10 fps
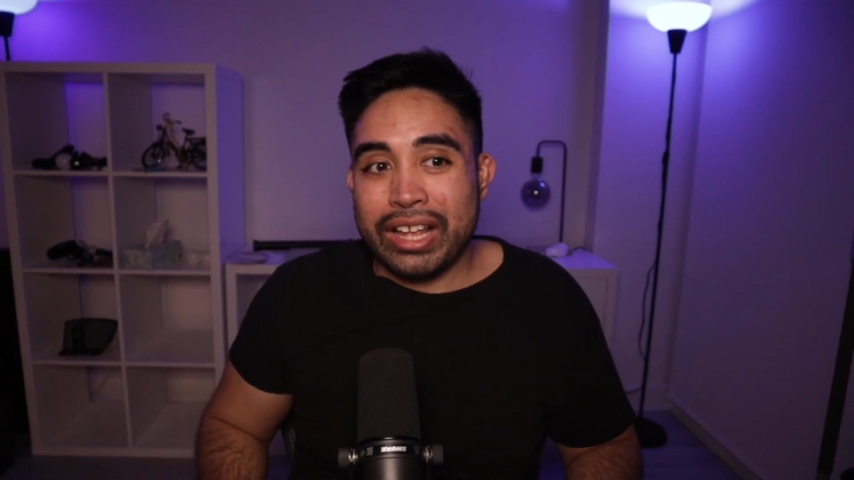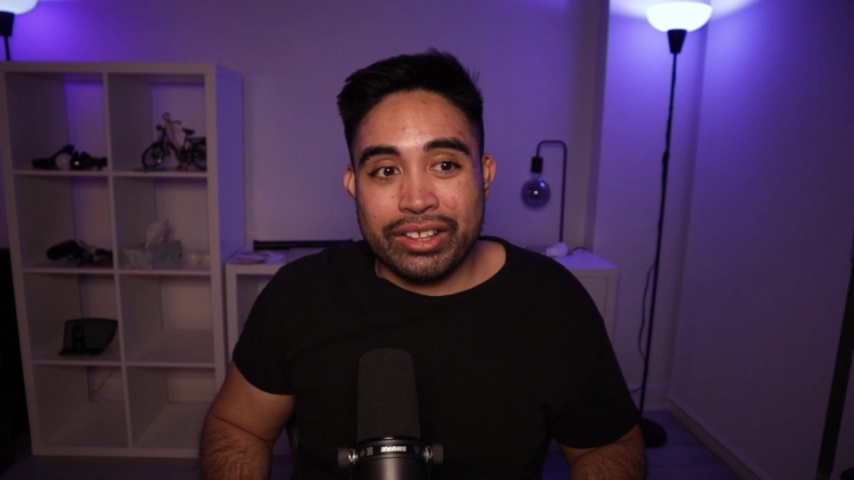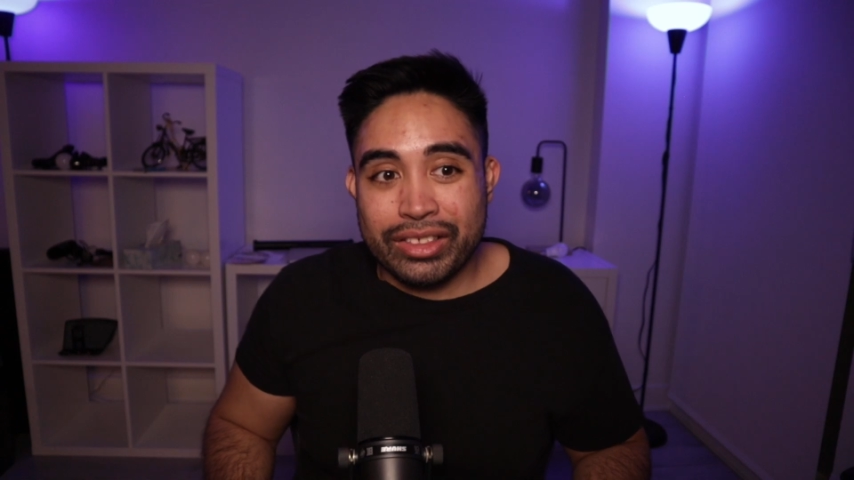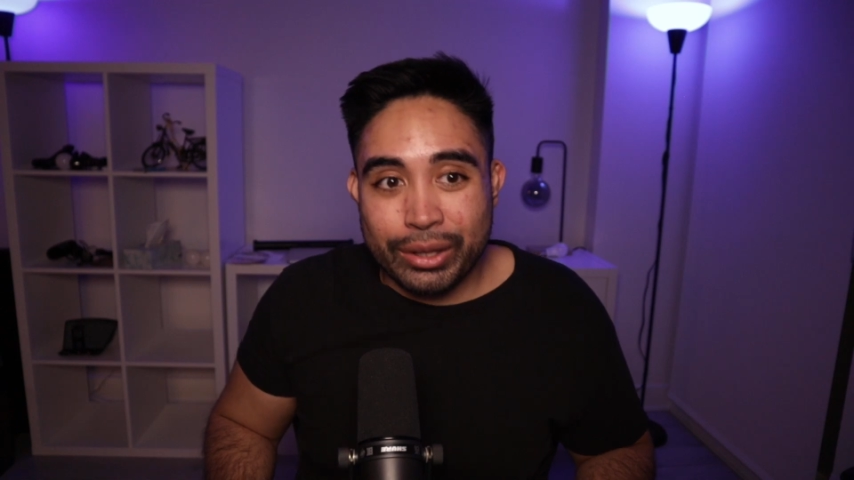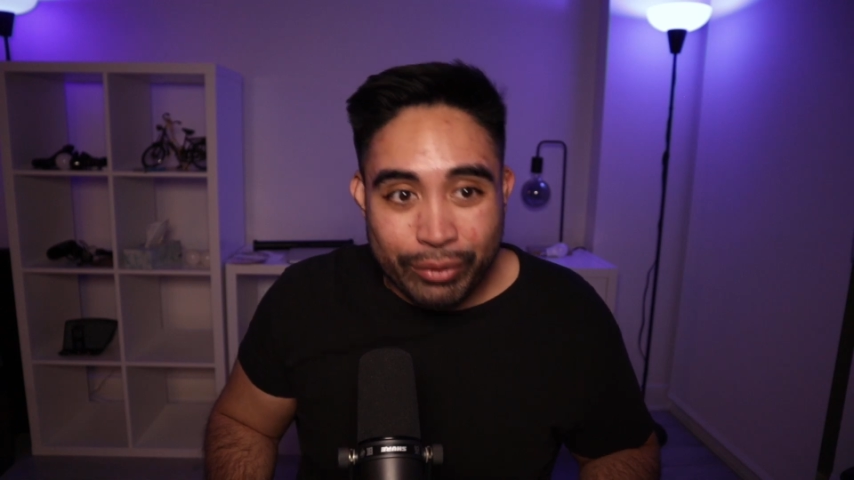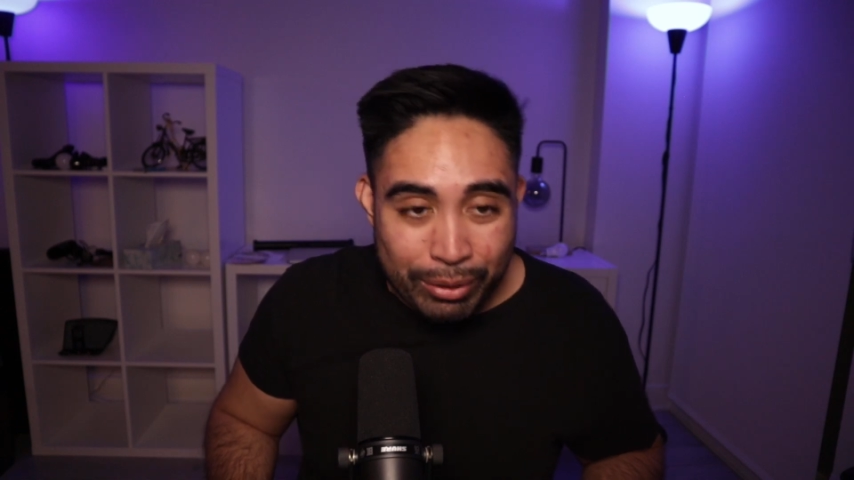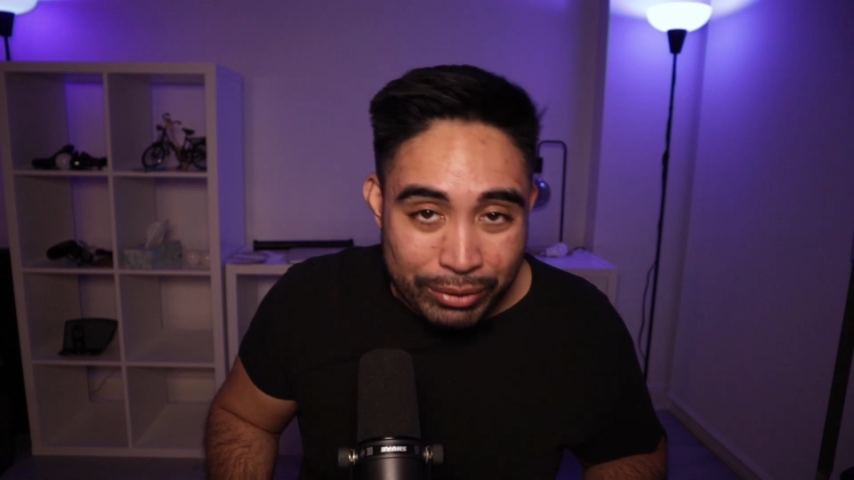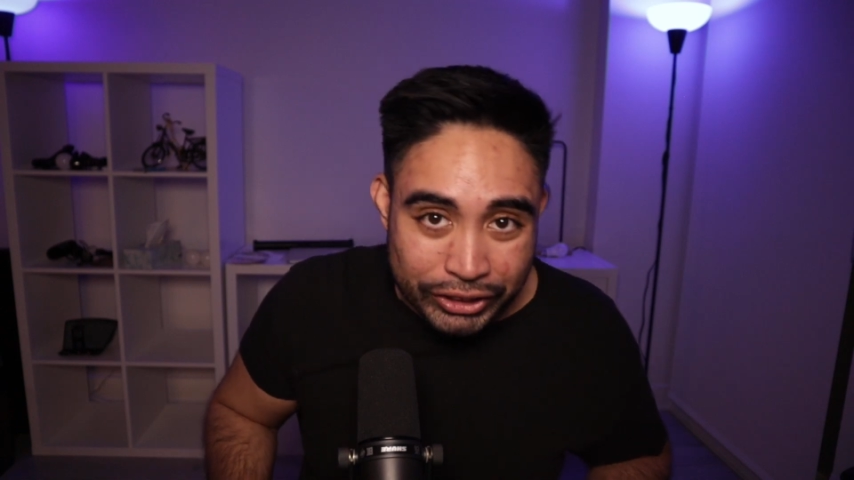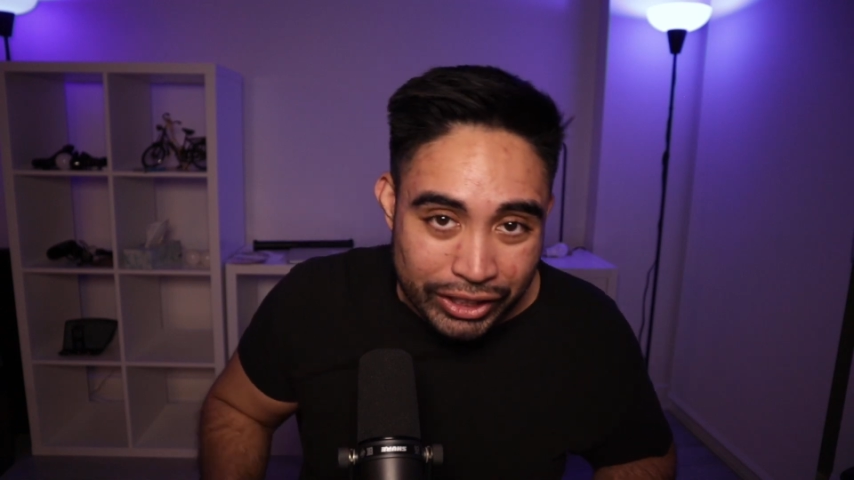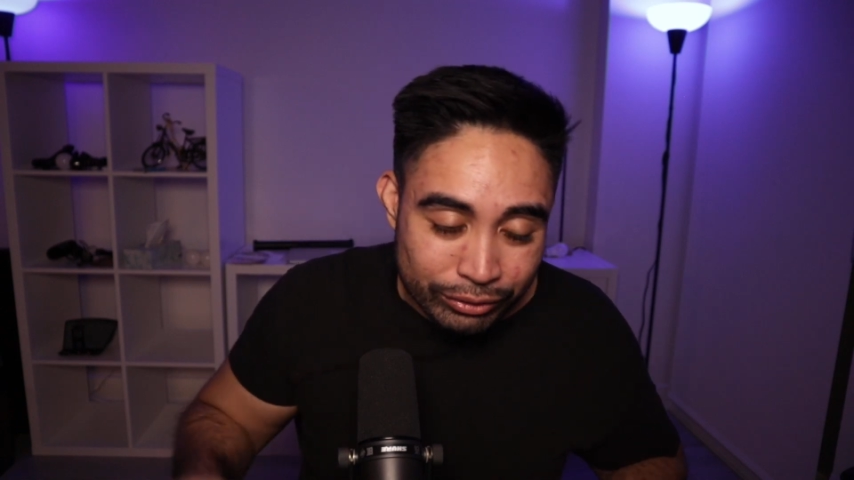anything around
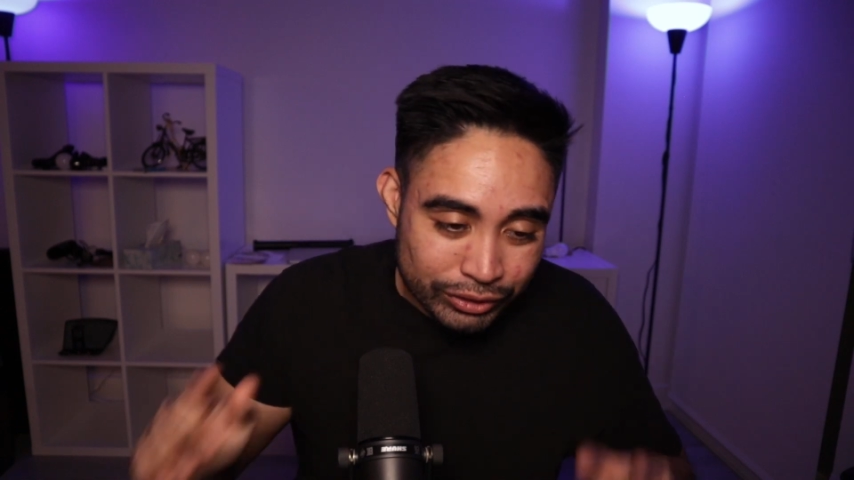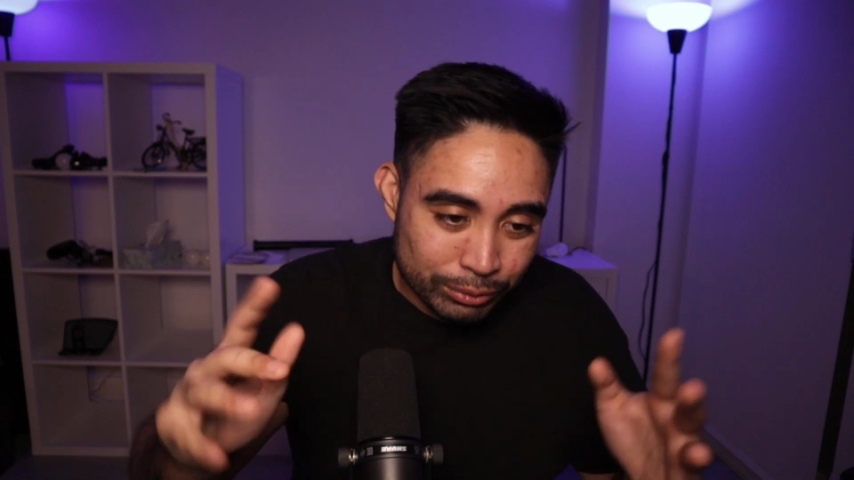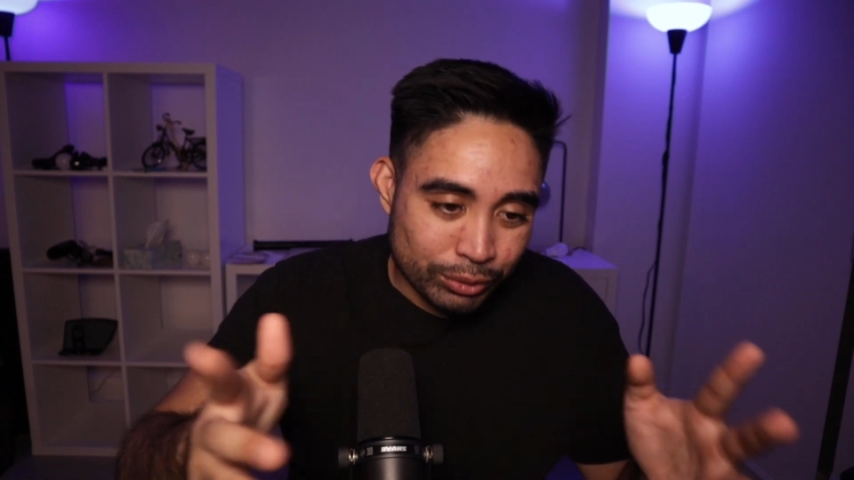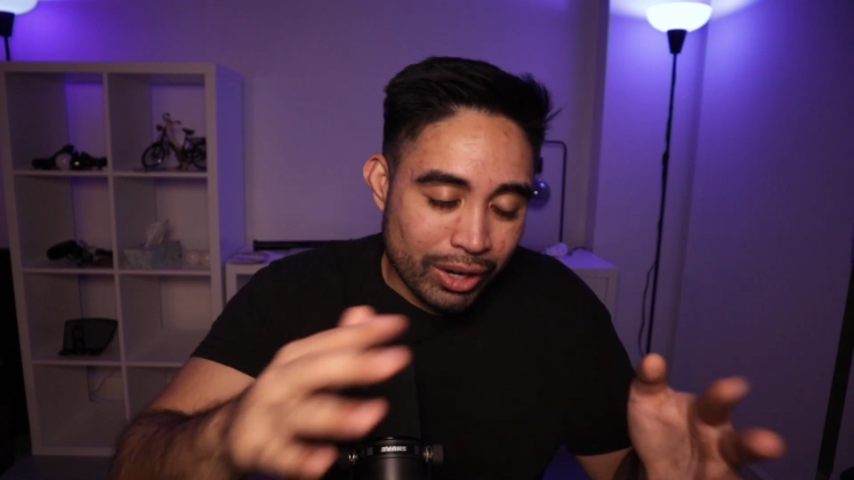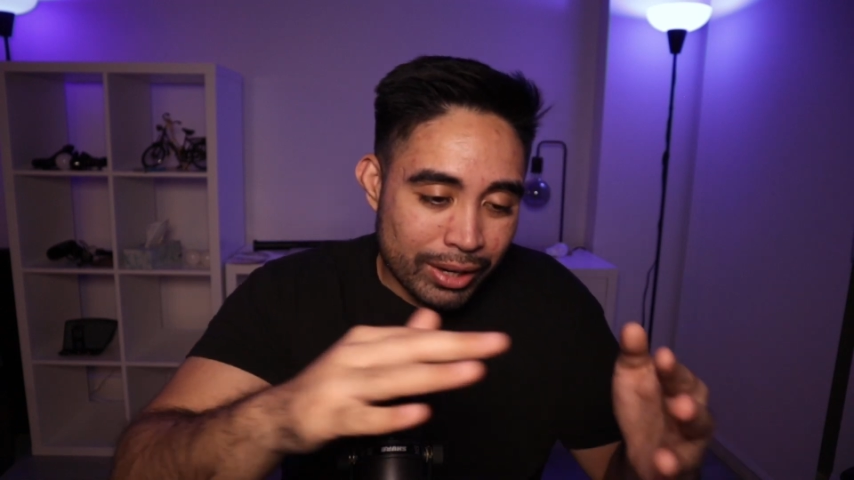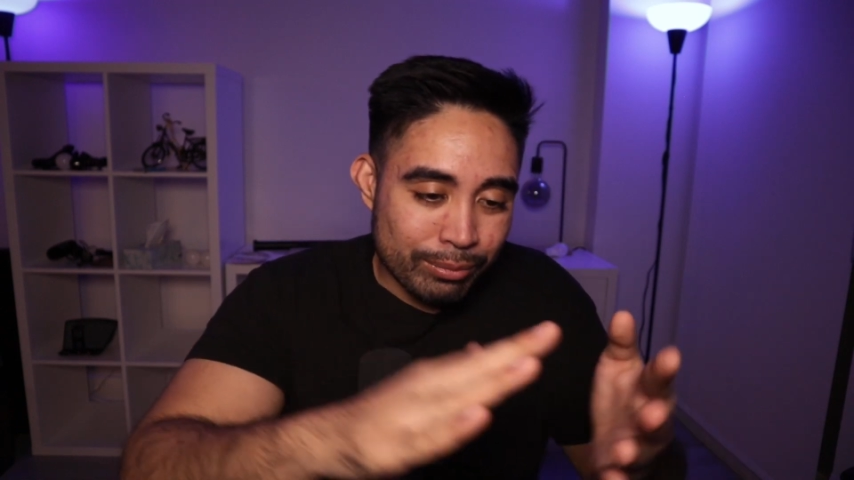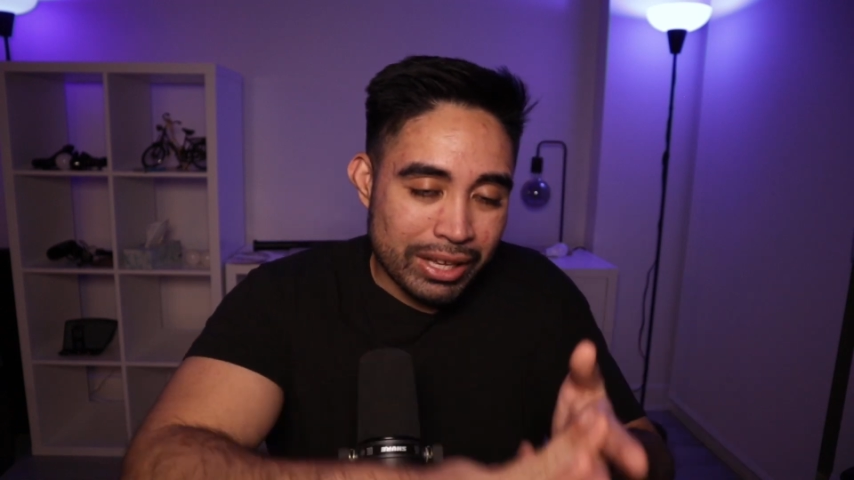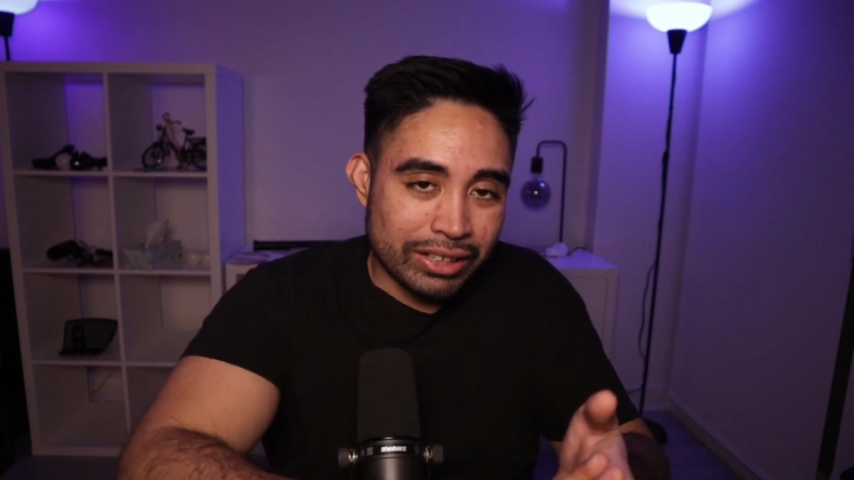my channel, subscribe.